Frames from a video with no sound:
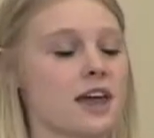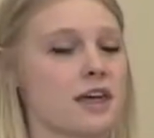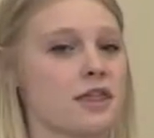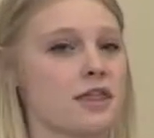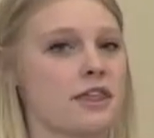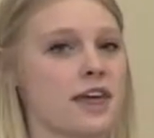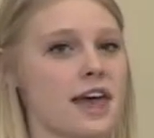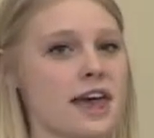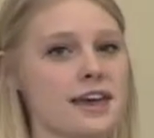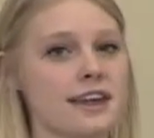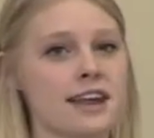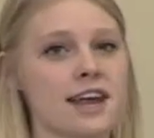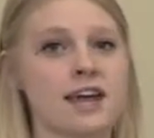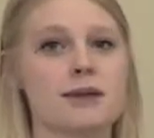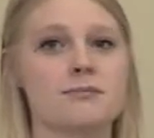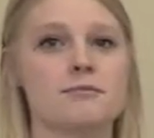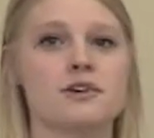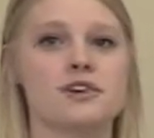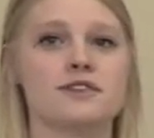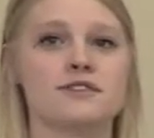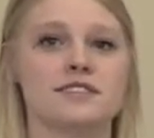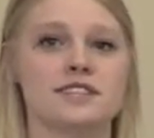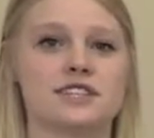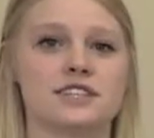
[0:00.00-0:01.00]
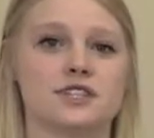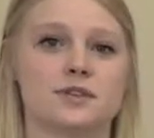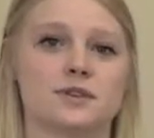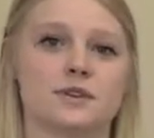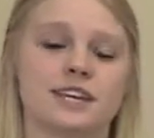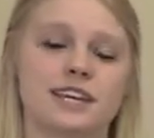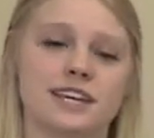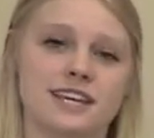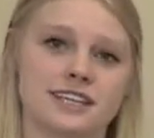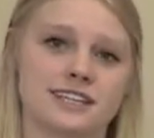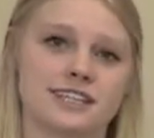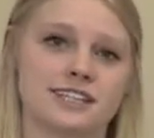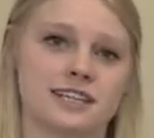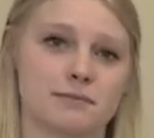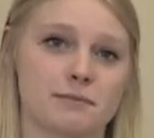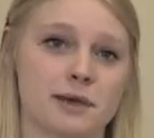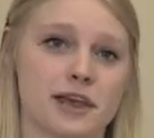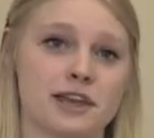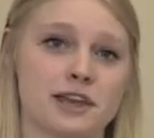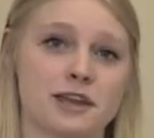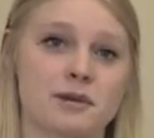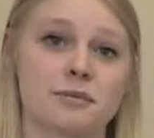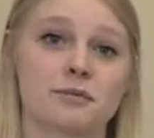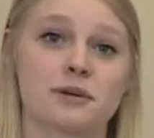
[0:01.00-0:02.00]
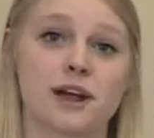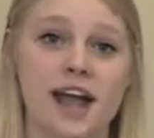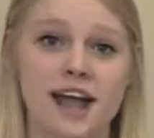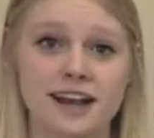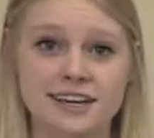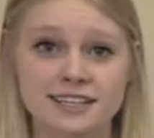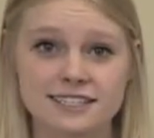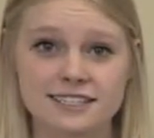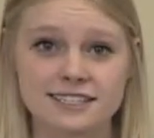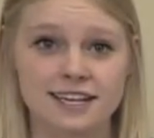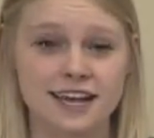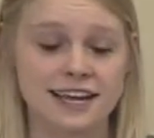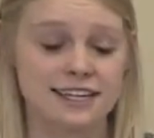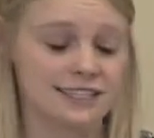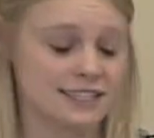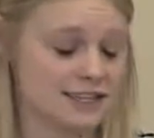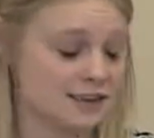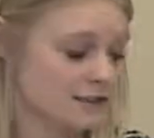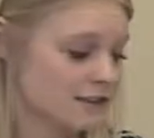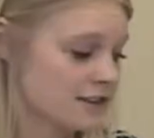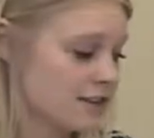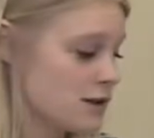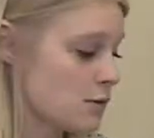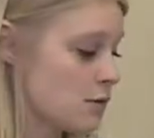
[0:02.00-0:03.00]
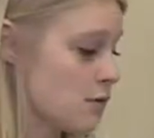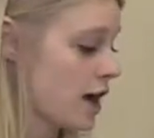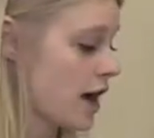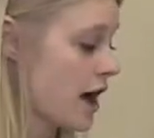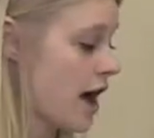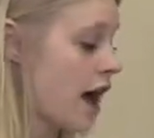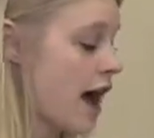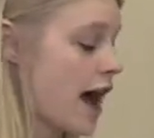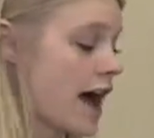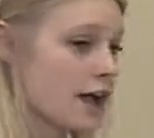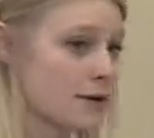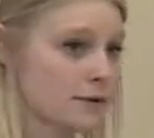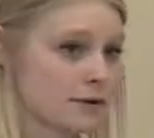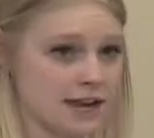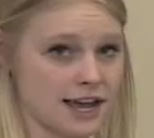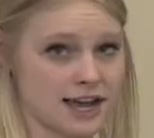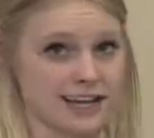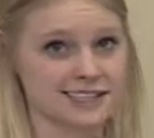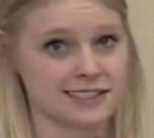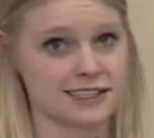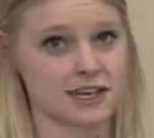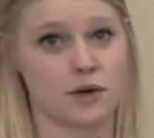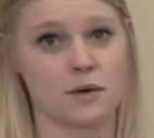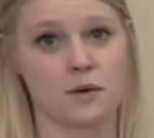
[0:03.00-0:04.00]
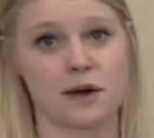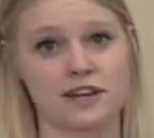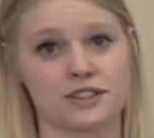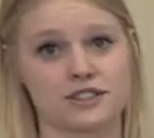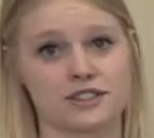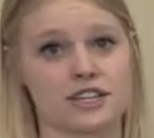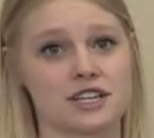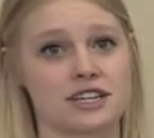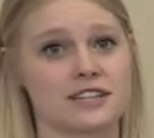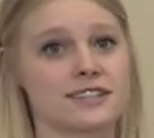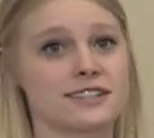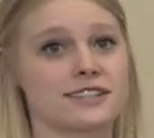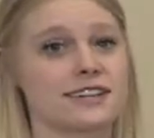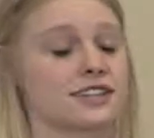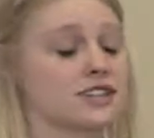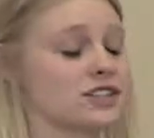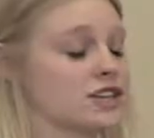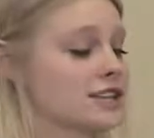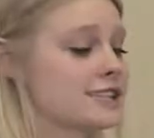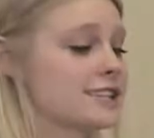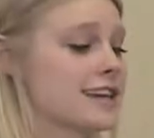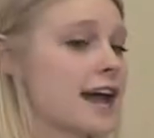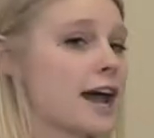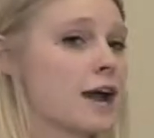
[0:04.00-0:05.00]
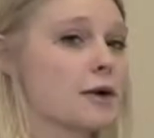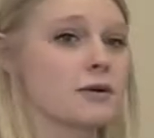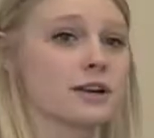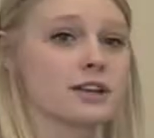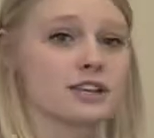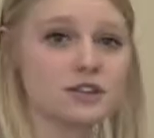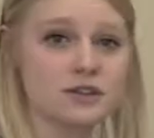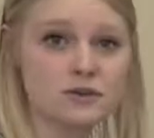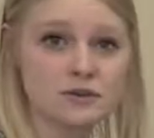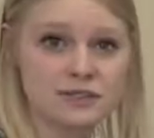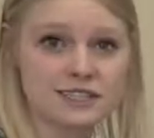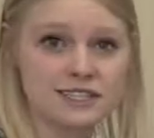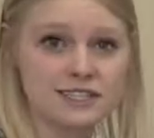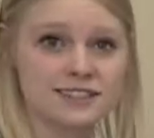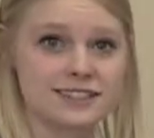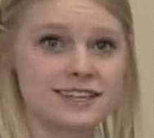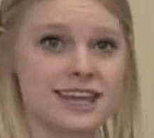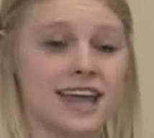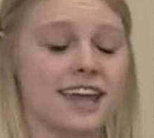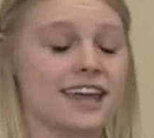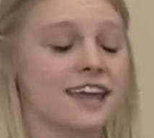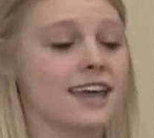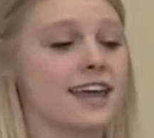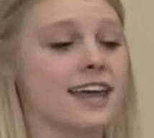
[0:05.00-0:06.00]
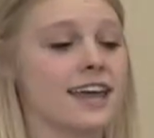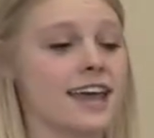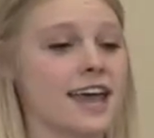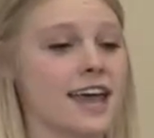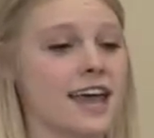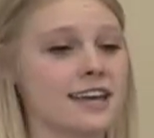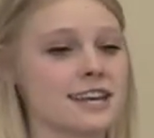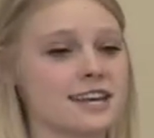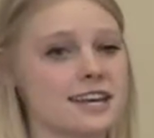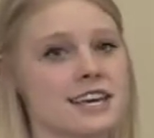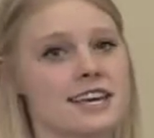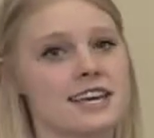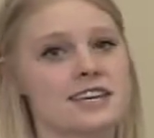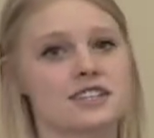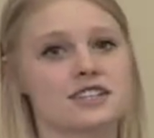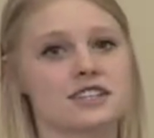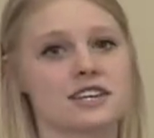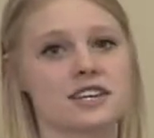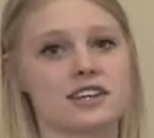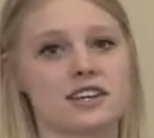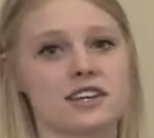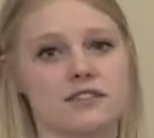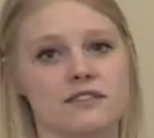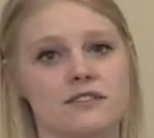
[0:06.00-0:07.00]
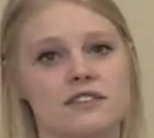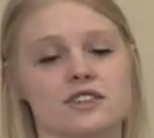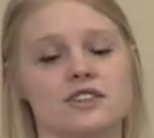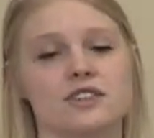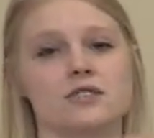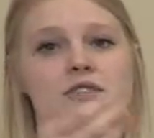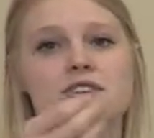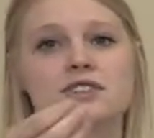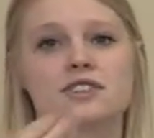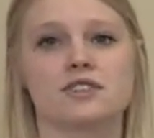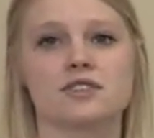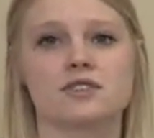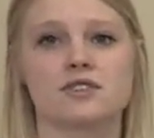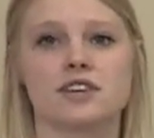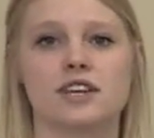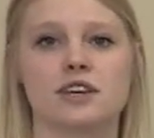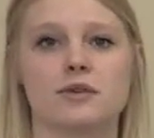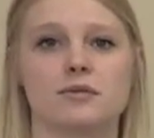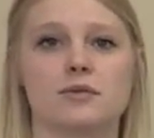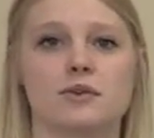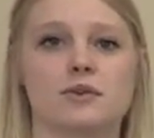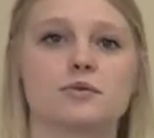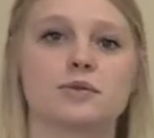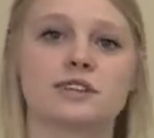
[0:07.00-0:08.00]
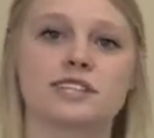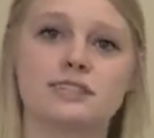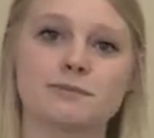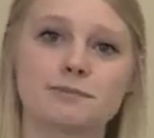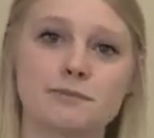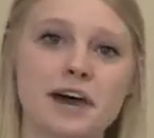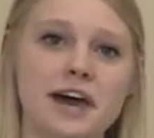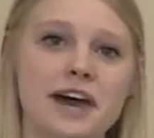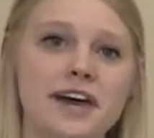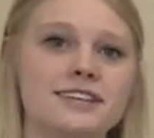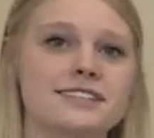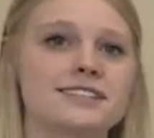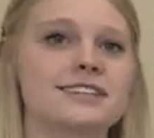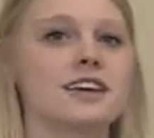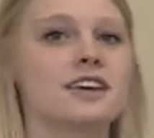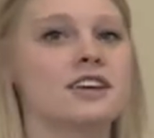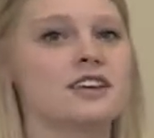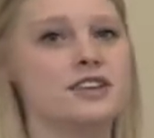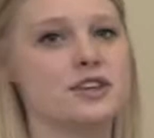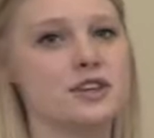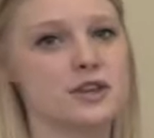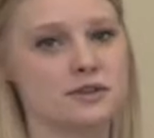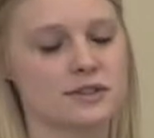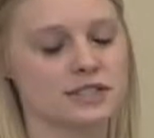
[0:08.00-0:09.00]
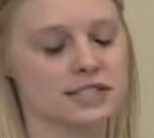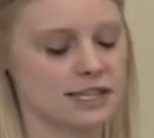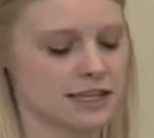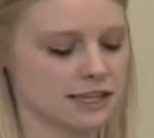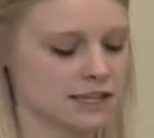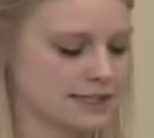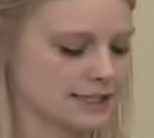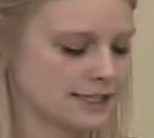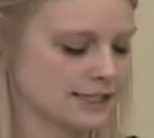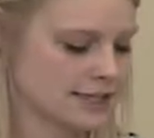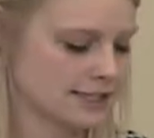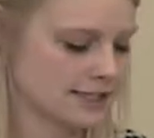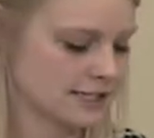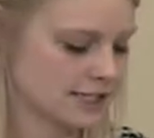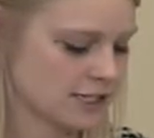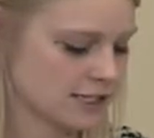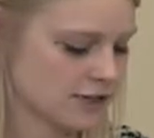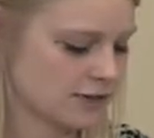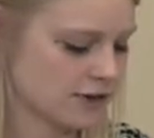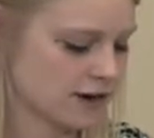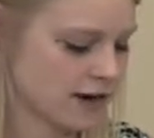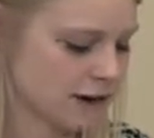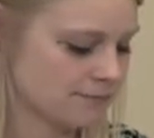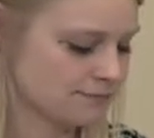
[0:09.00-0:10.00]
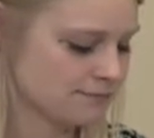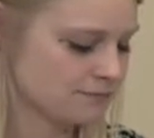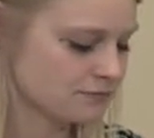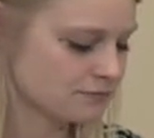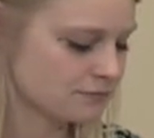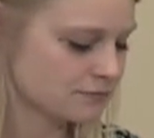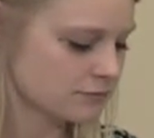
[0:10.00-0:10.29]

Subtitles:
Then I moved into an independent practice activity where I would ask a question such as, how are you today? And each individual student would respond using the sentence frame.